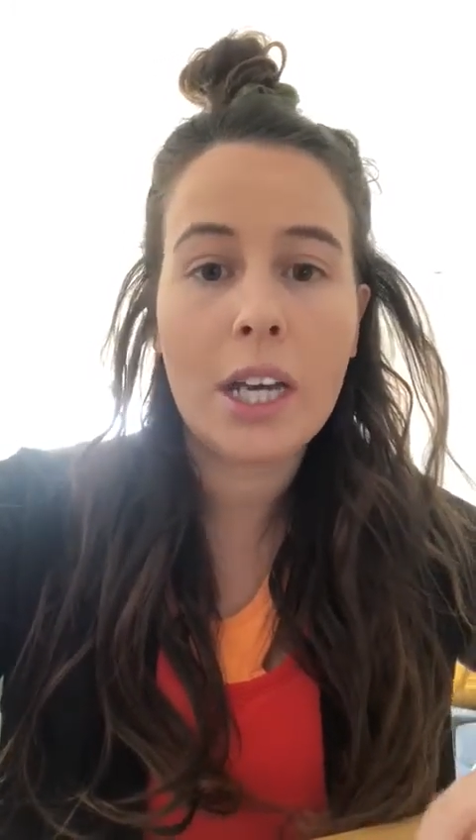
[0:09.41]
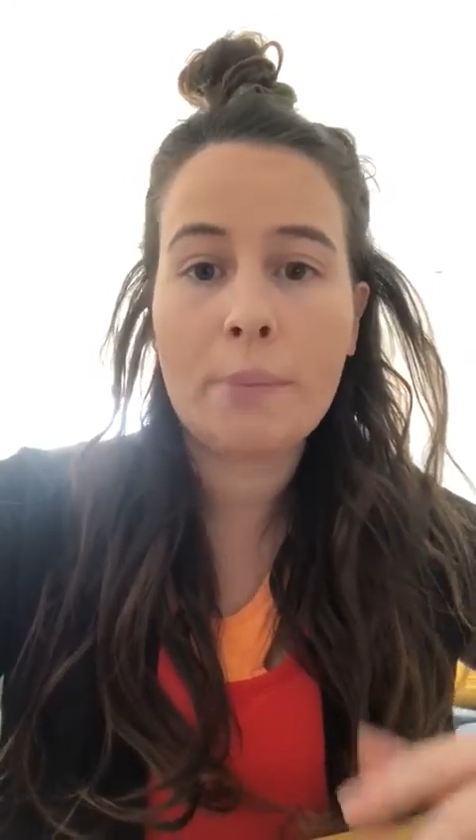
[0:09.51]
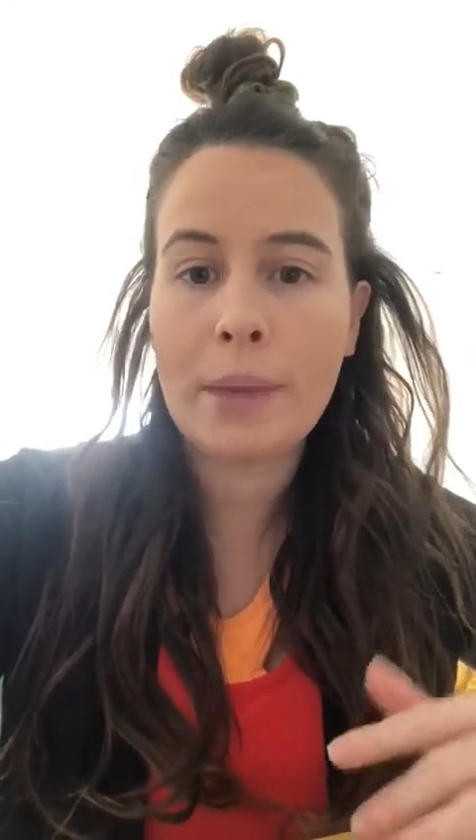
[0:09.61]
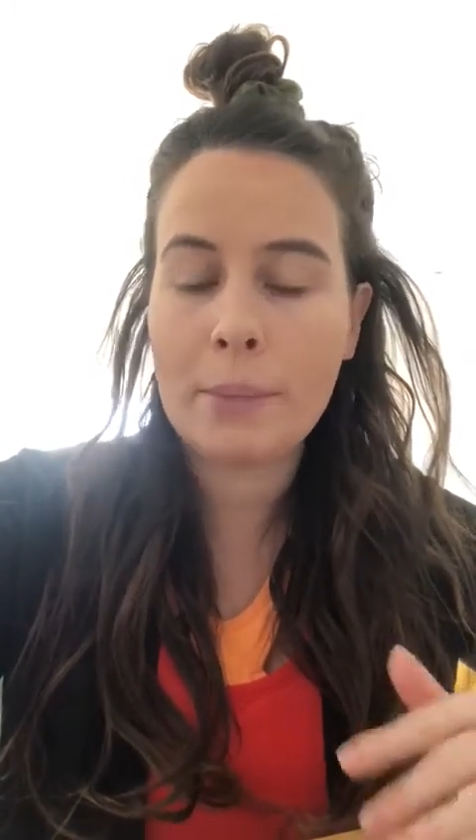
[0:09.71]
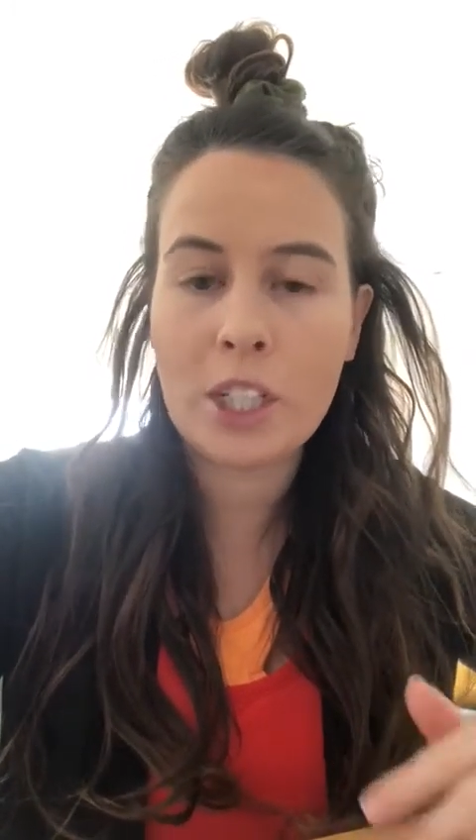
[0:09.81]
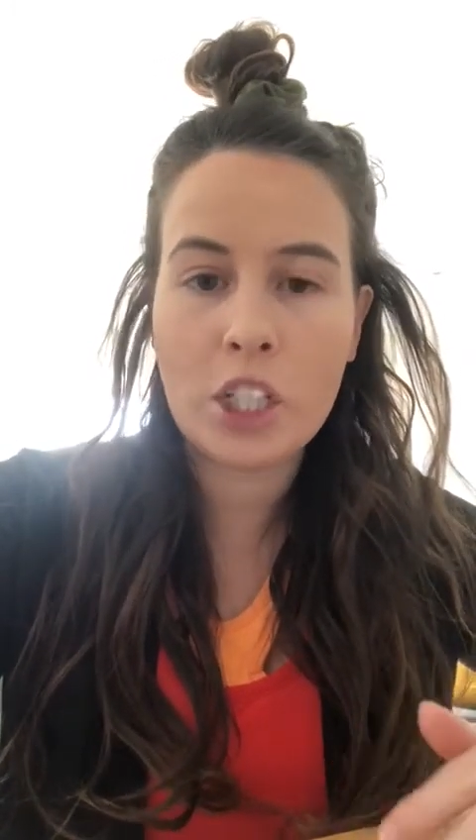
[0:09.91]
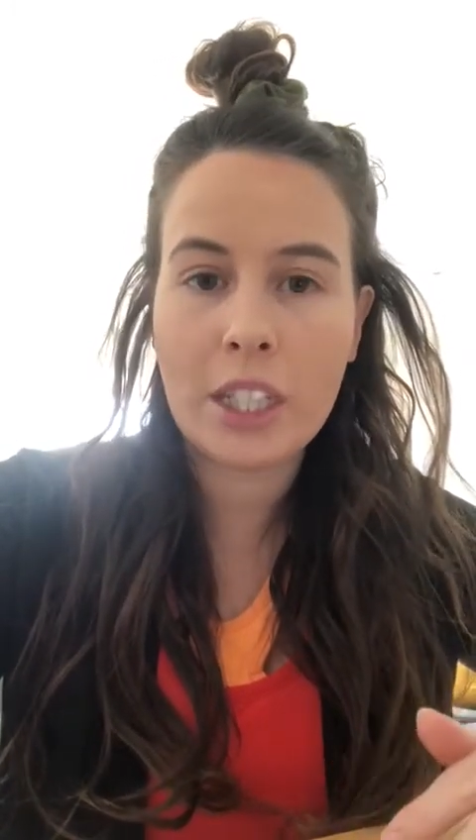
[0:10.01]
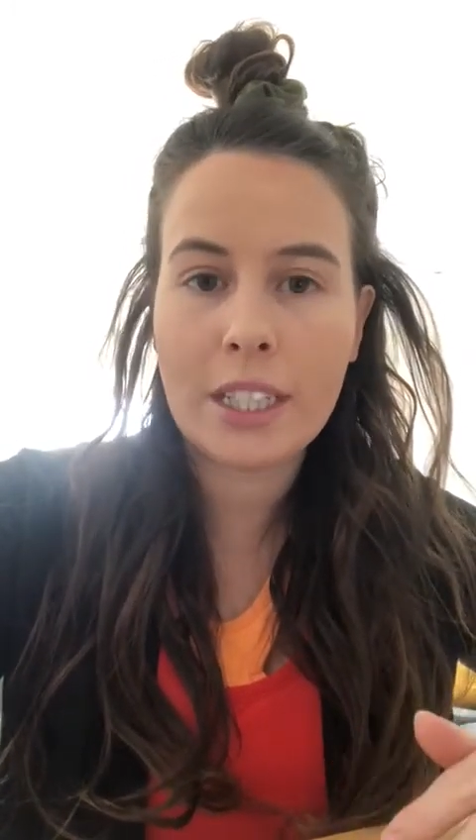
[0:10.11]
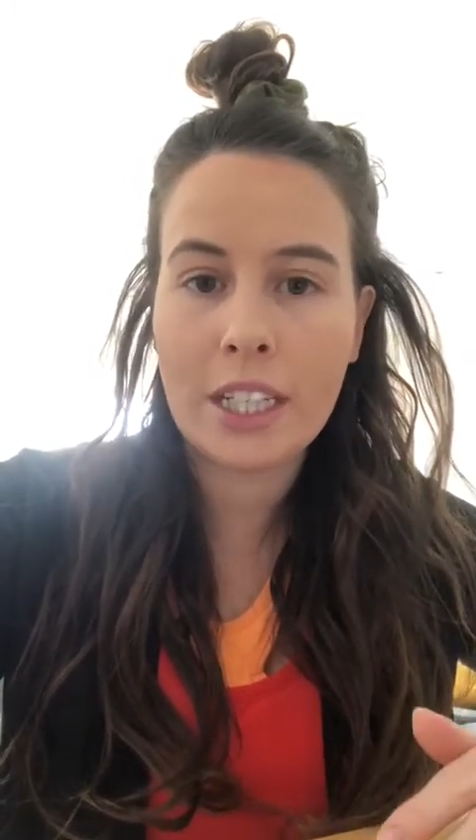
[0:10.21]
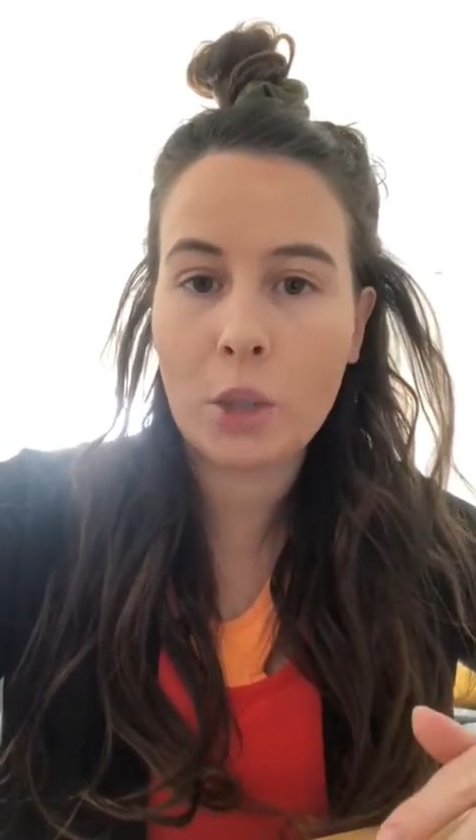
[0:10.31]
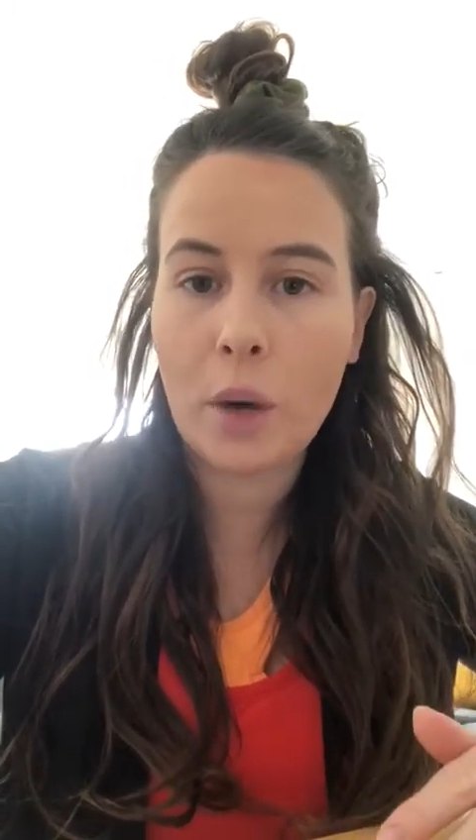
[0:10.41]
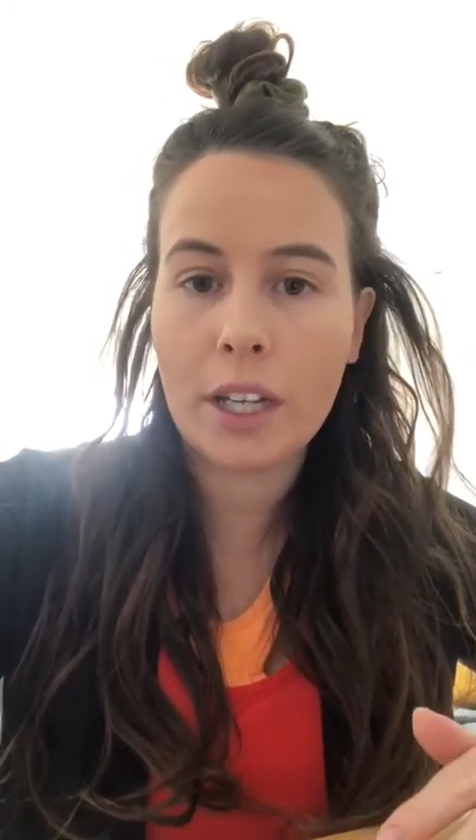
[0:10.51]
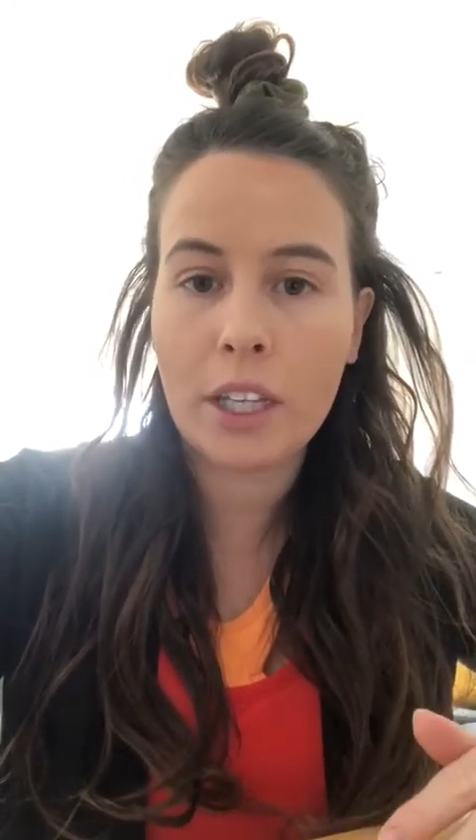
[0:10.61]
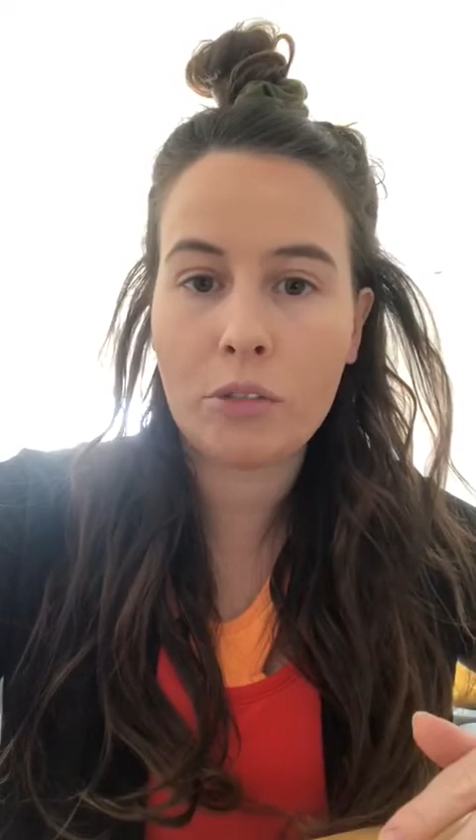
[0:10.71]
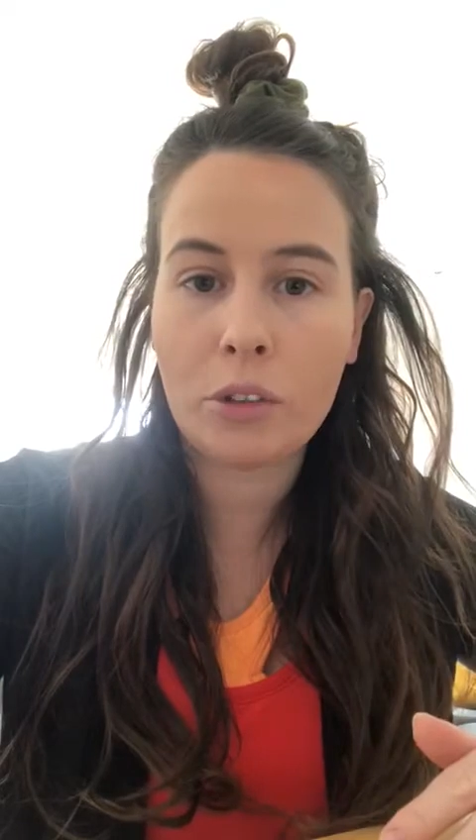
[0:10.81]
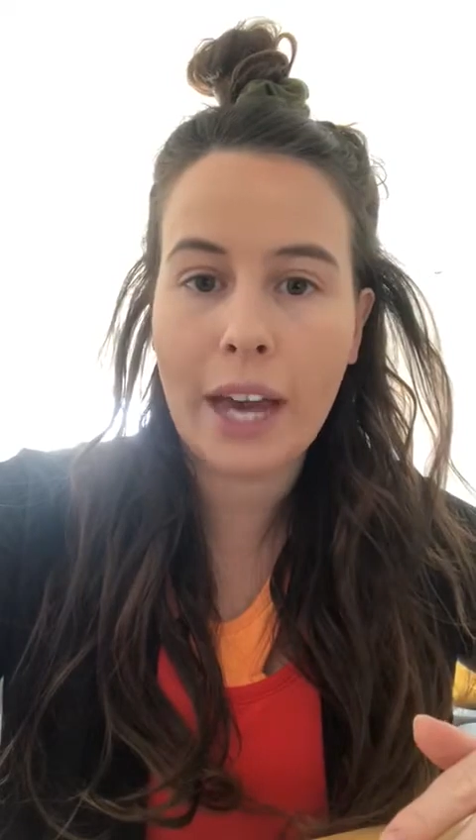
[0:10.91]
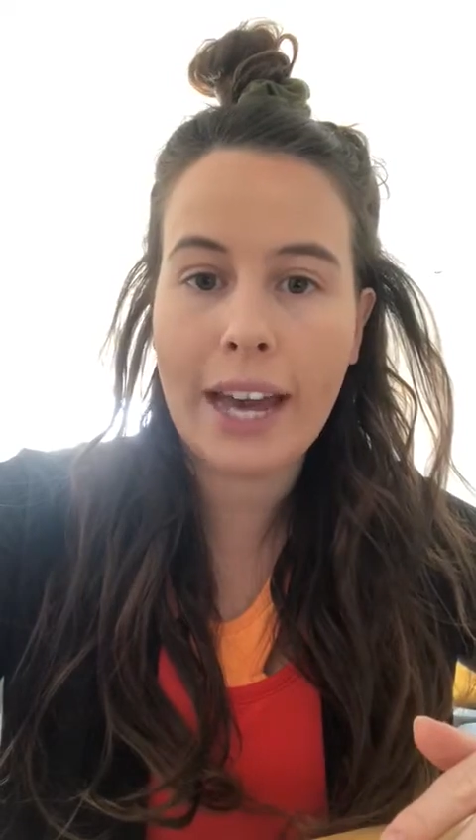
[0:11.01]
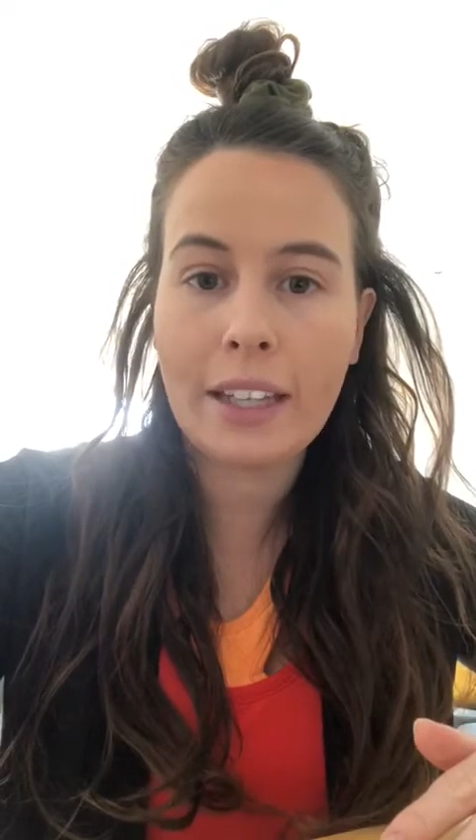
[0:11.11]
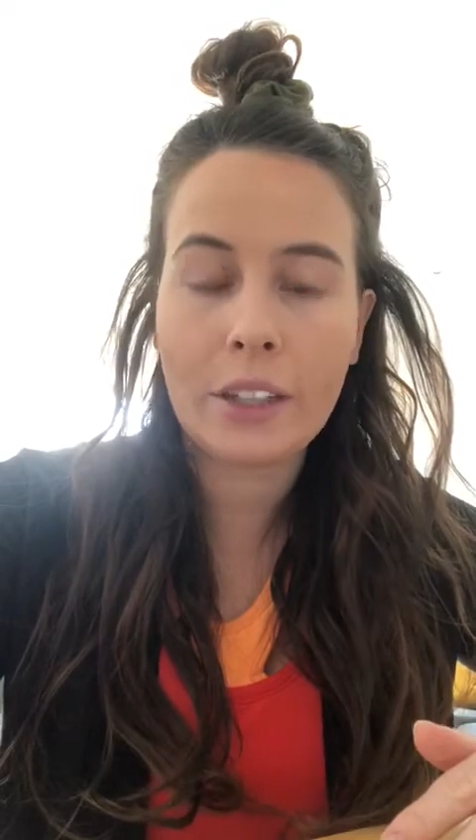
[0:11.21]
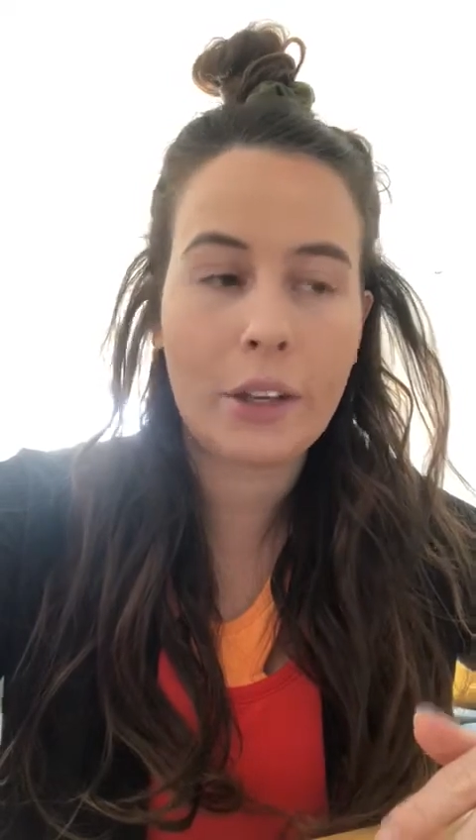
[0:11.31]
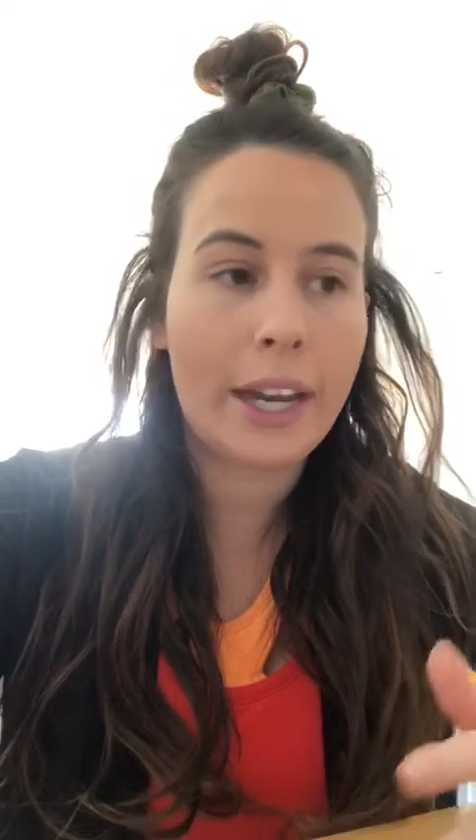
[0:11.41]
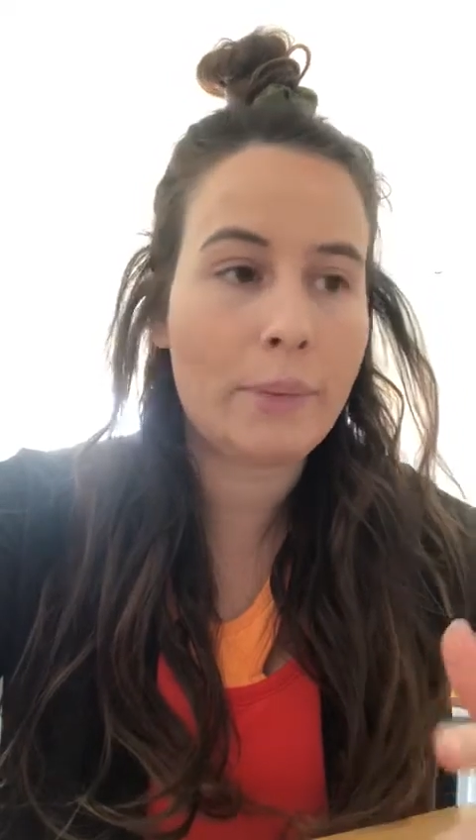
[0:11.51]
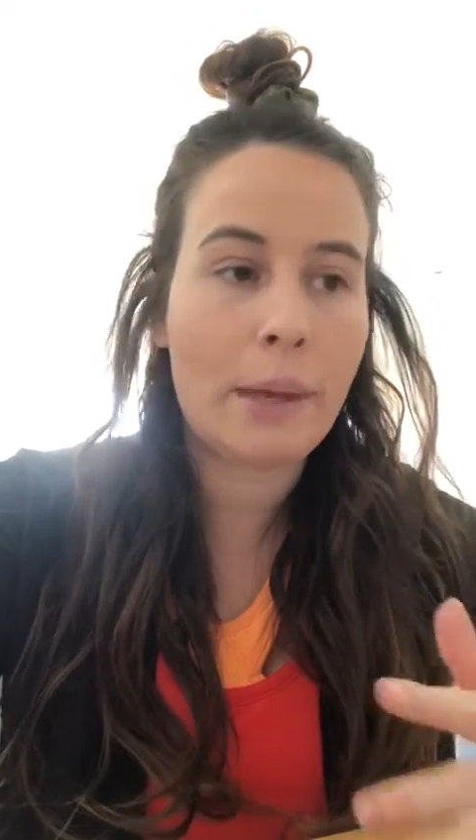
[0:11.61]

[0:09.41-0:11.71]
maybe just continue working through that, okay?